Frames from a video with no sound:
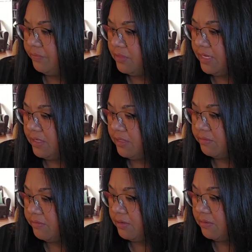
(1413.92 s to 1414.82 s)

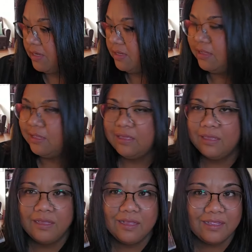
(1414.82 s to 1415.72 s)
93, right?
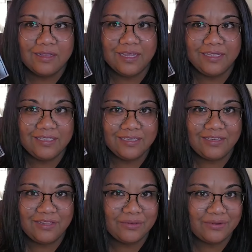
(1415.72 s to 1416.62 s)

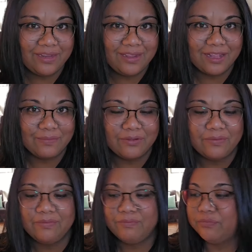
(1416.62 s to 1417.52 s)
1993
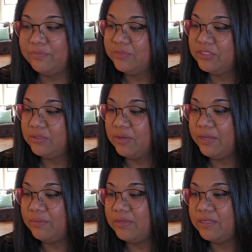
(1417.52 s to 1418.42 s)
album. So
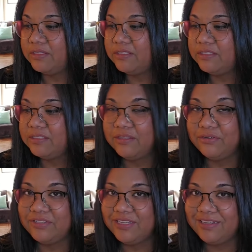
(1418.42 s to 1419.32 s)
I was
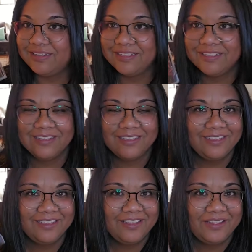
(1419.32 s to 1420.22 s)
13
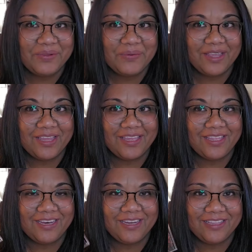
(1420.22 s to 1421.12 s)

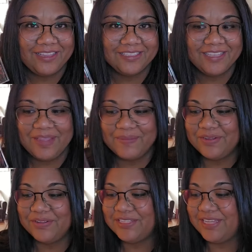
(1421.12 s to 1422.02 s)
when this came
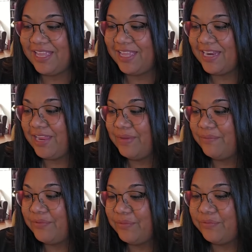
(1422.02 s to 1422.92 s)
out and i
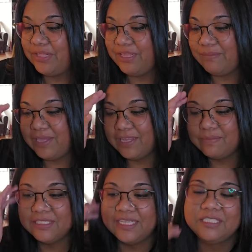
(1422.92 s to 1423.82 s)
remember really being
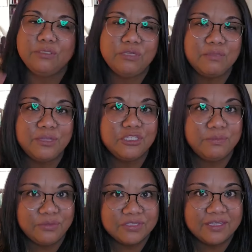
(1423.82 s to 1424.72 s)
obsessed with
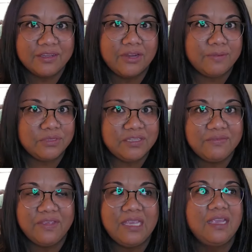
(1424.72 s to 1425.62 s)
MuchMusic or
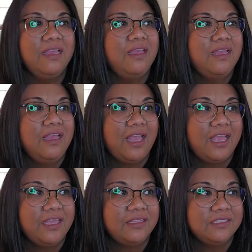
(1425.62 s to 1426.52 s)
mtv
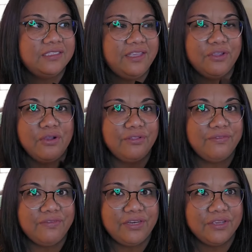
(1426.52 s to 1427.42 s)
and seeing all
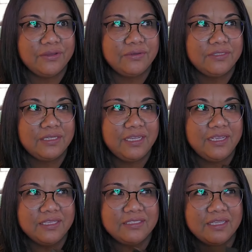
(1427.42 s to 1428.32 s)
the videos and i
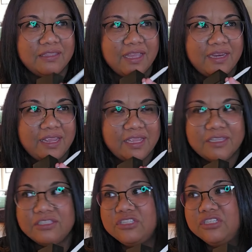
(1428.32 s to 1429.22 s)
guess at that
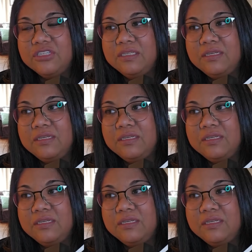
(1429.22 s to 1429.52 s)
age